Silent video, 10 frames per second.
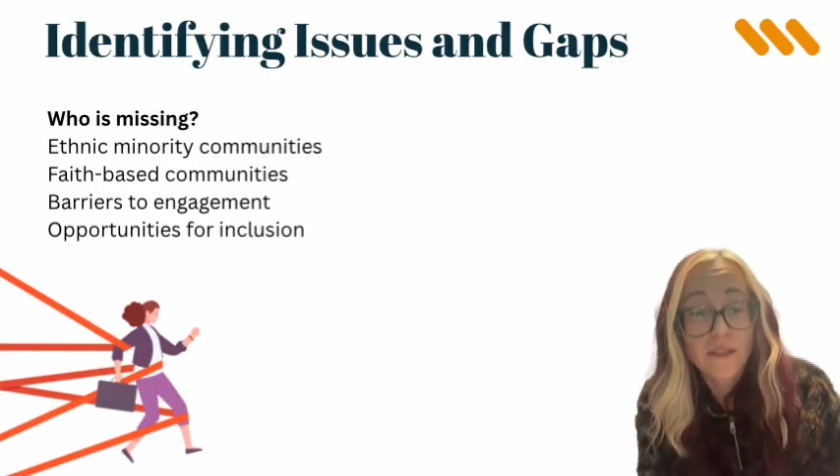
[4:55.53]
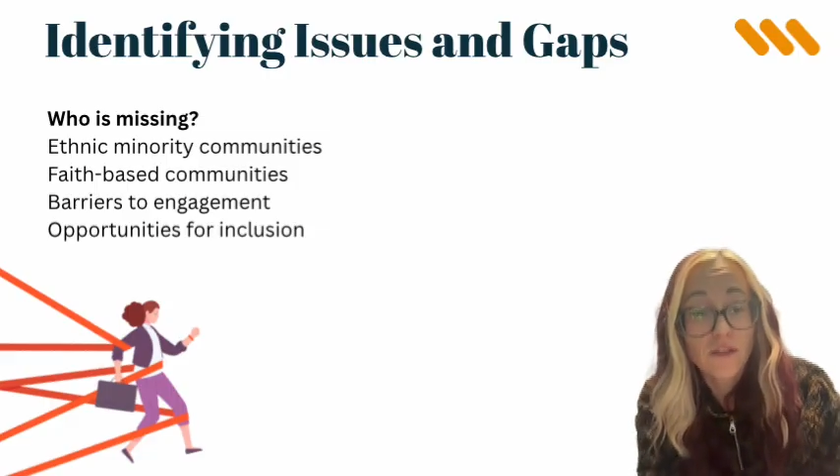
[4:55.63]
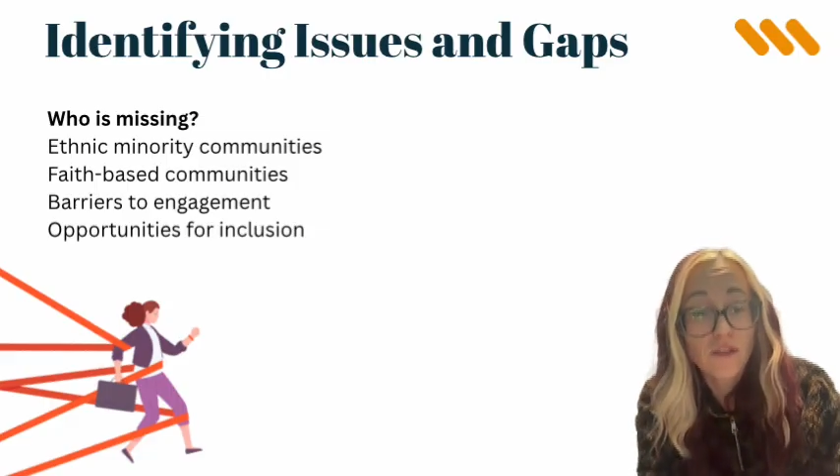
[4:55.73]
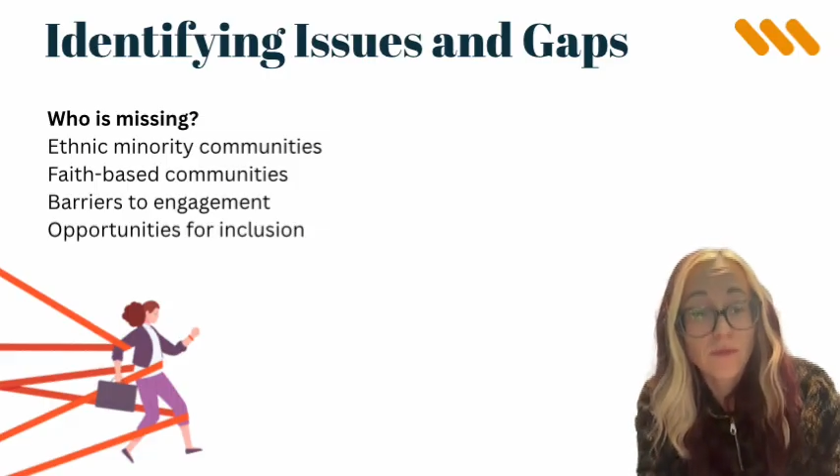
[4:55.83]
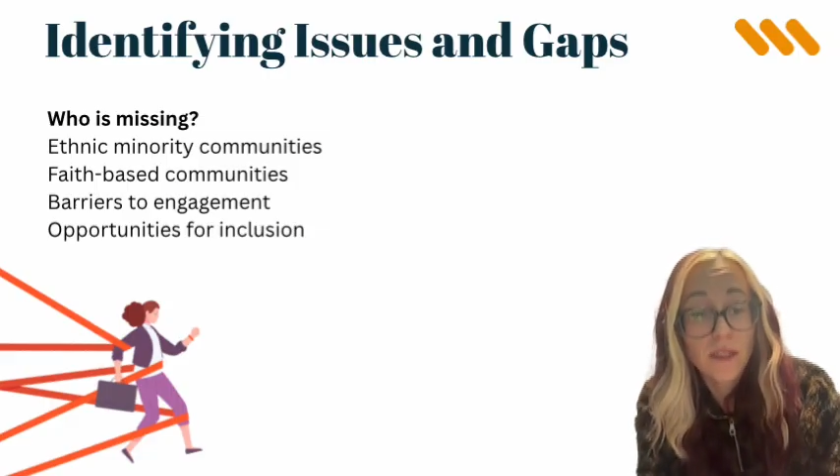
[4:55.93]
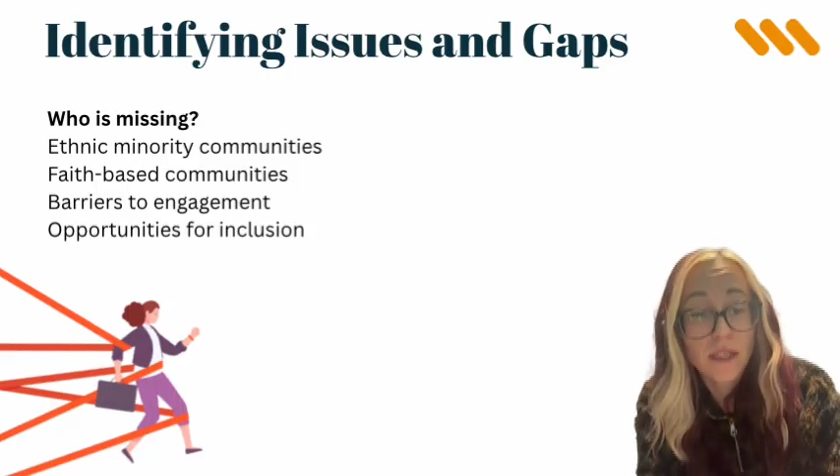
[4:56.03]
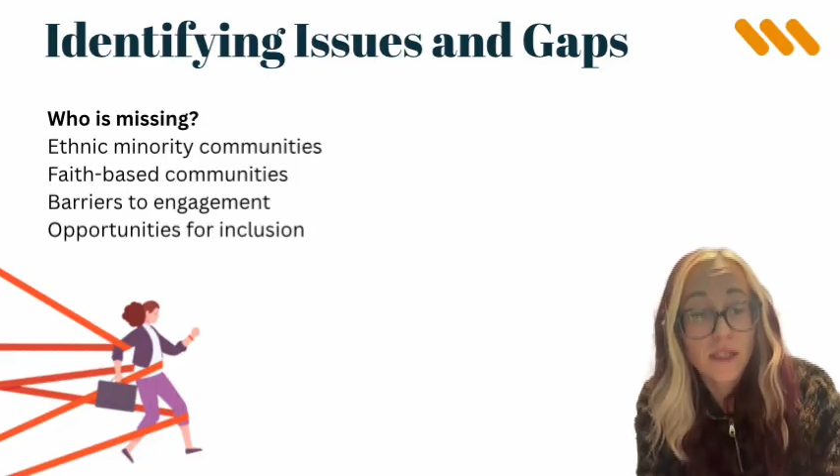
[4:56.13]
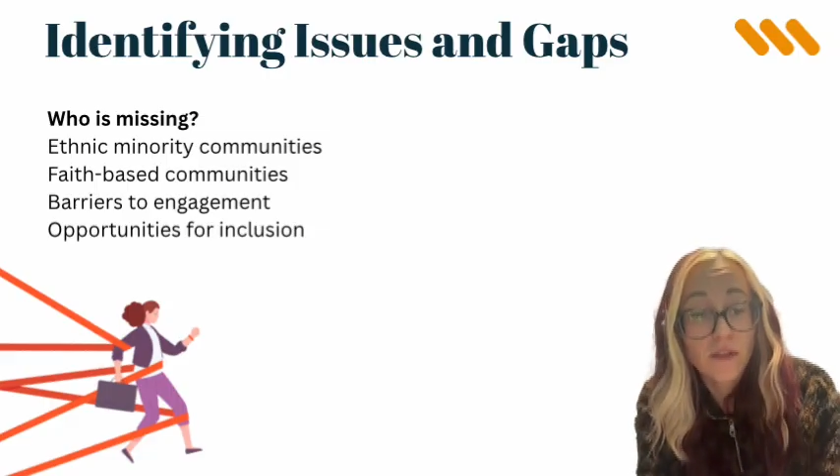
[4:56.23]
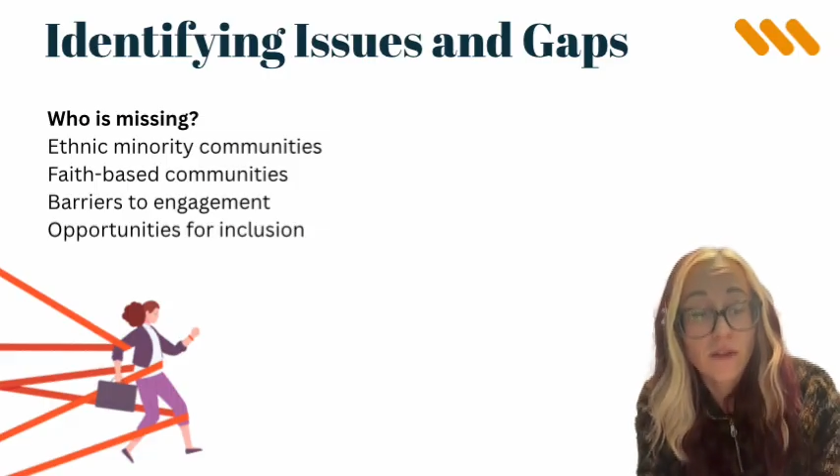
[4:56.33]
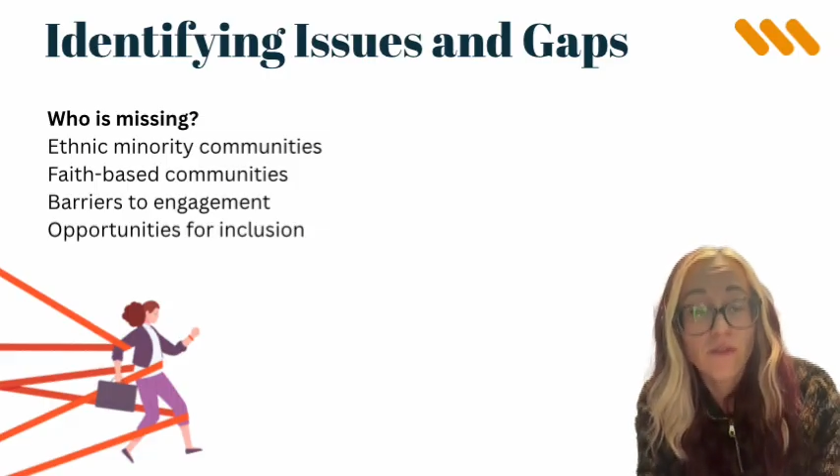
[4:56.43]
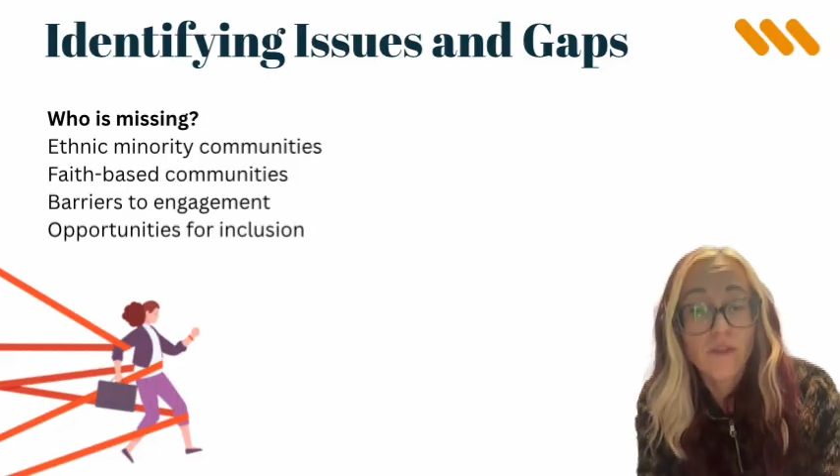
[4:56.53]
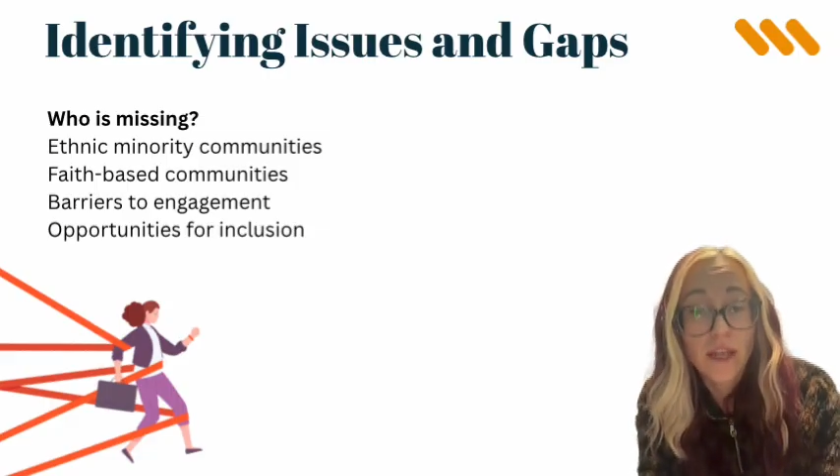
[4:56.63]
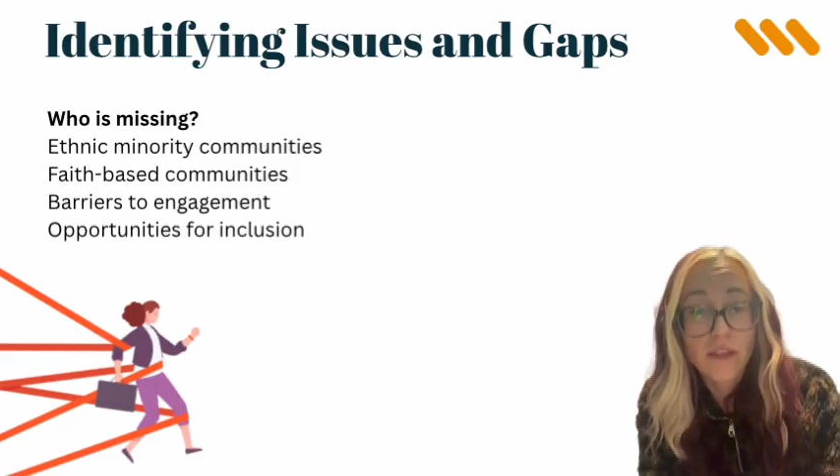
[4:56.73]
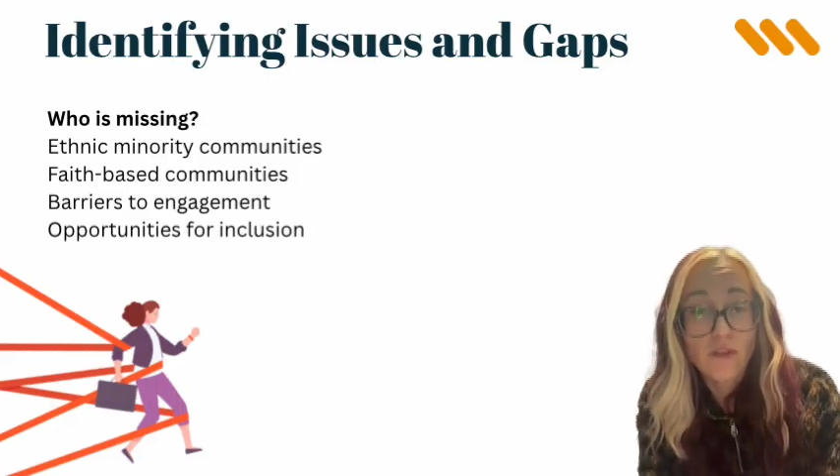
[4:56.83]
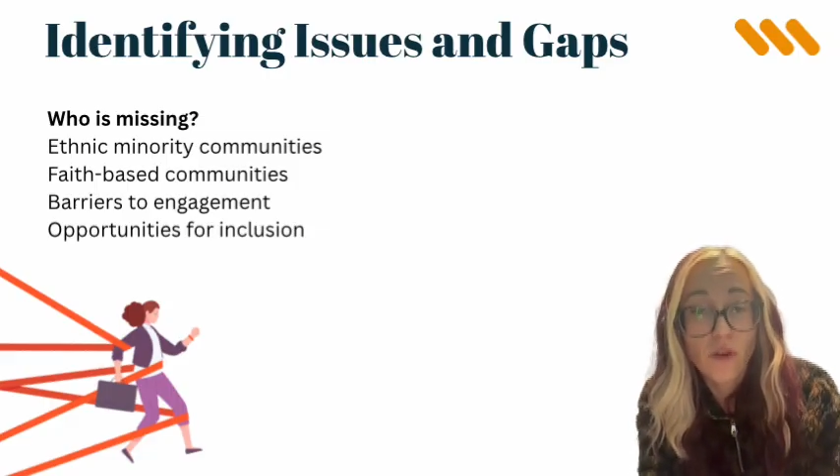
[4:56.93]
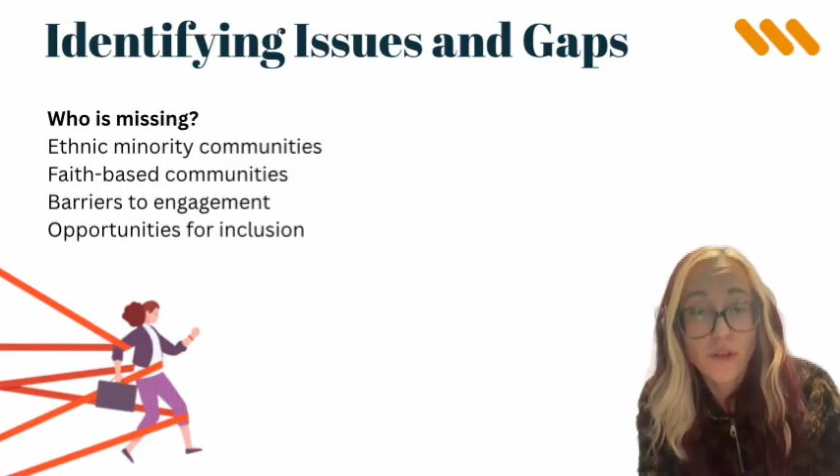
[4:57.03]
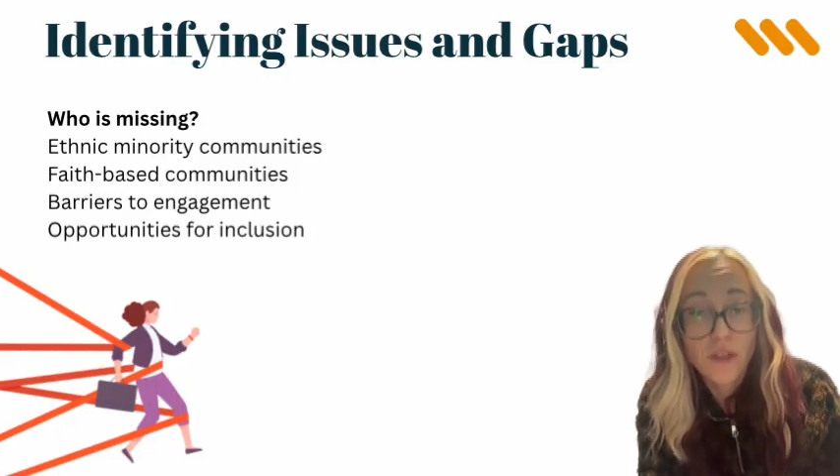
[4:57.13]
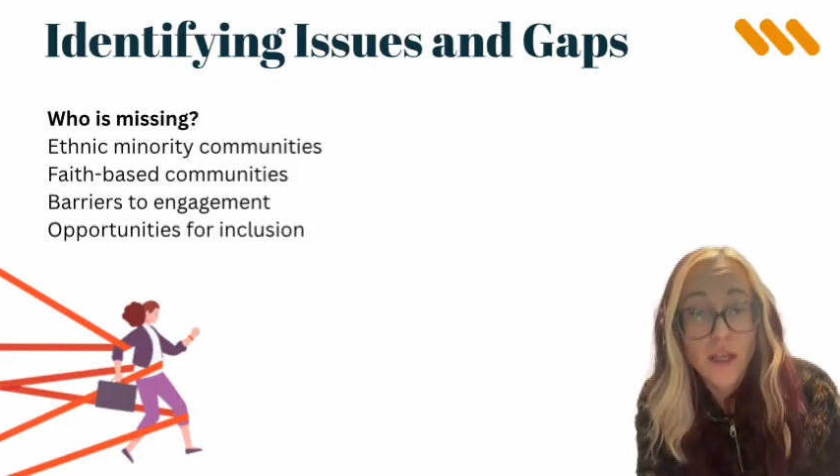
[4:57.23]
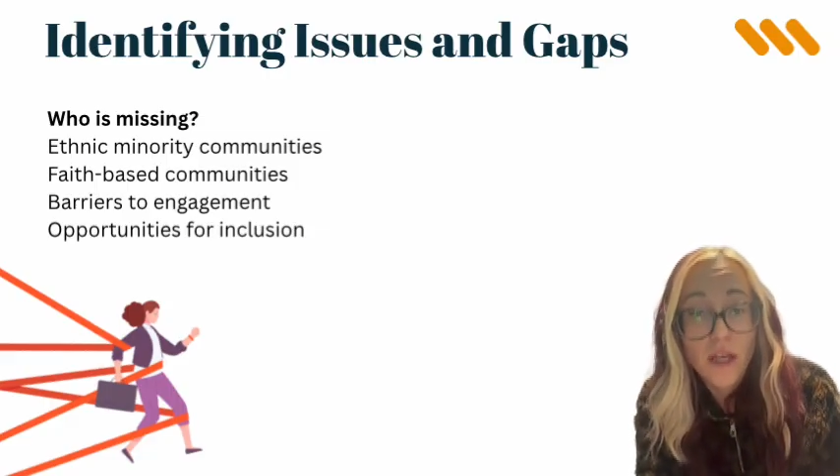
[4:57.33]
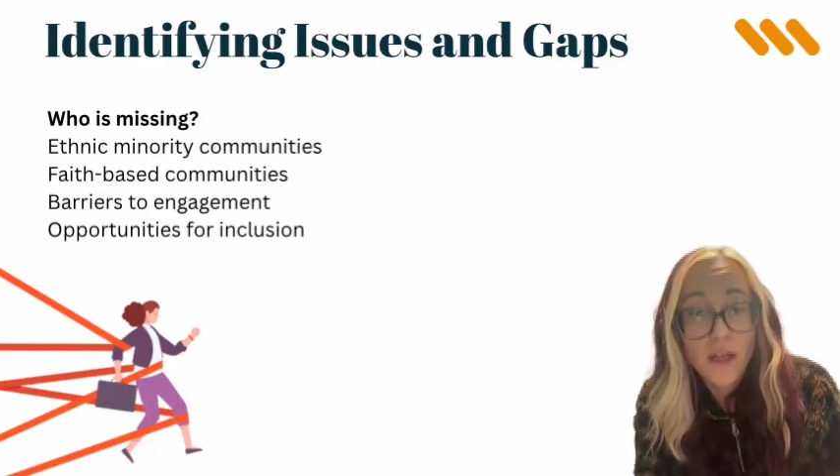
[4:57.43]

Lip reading: to me to reflect on